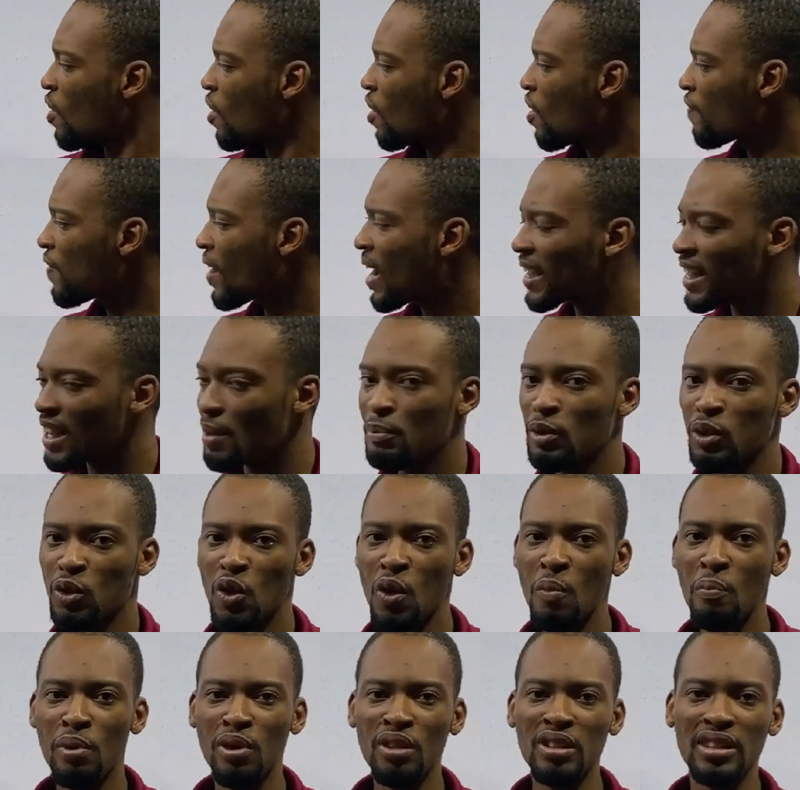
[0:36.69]
Under
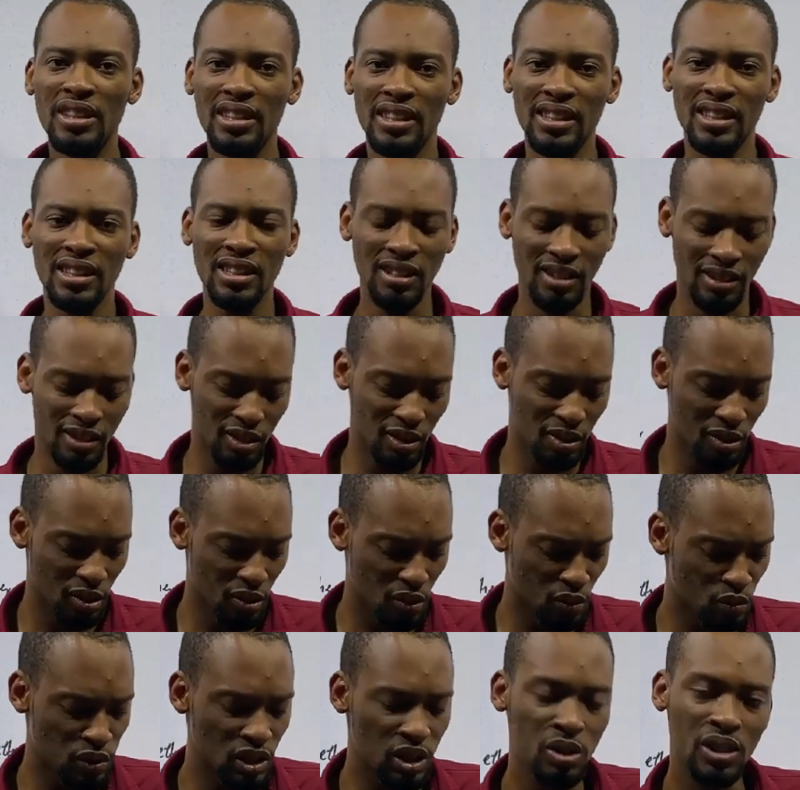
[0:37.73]
chemical bonding,
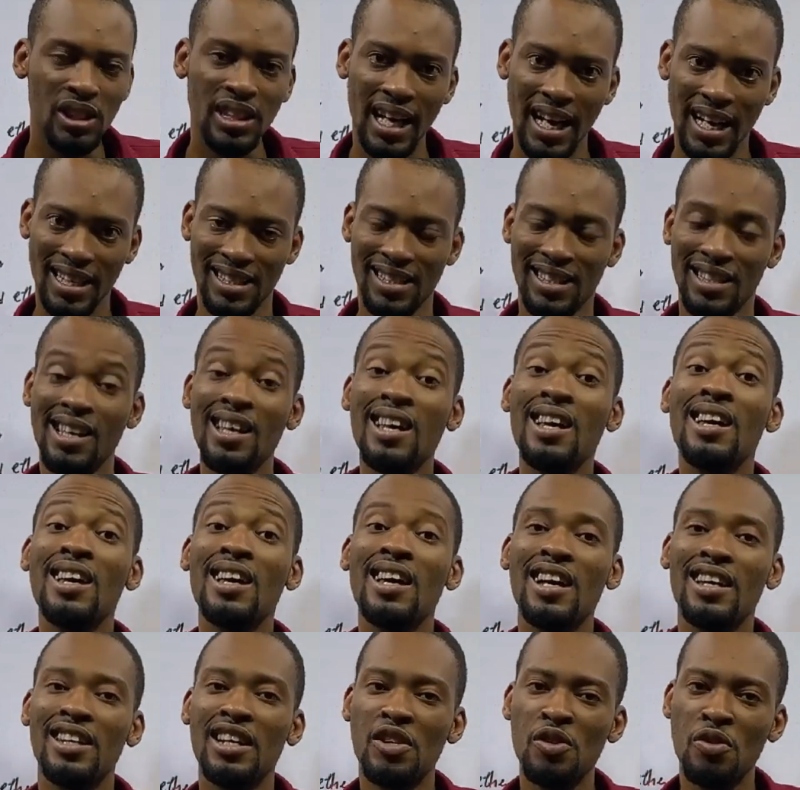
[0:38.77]
we looked at
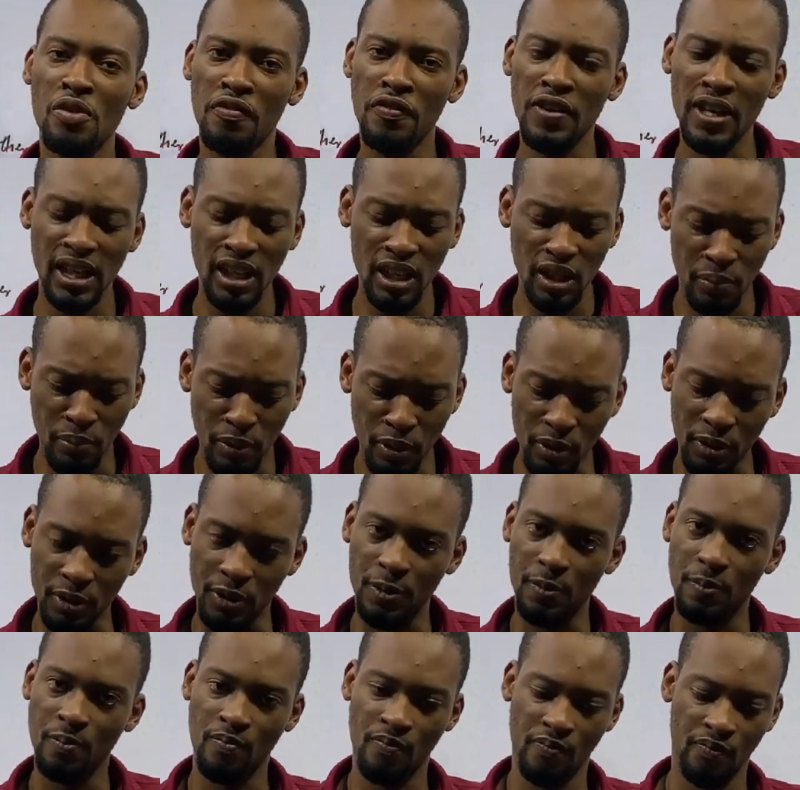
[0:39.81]
electrovalent
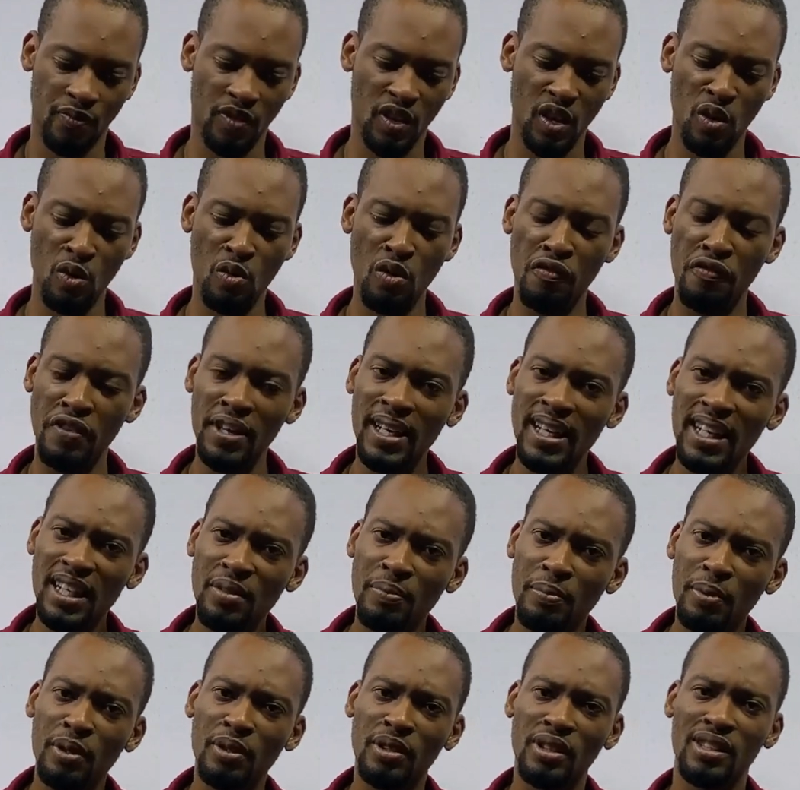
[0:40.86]
bond,
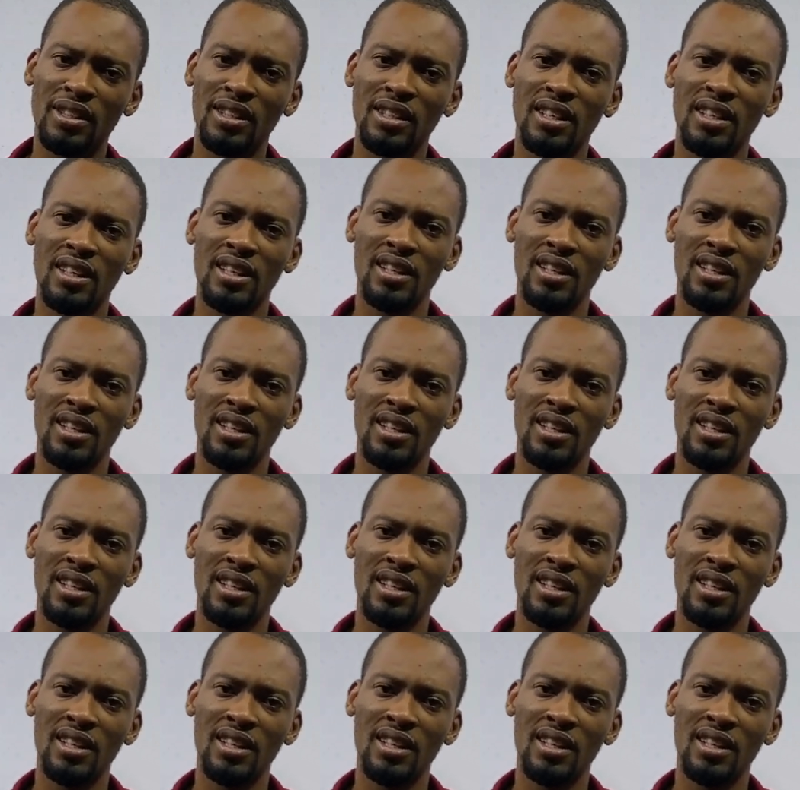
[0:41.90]
covalent bond,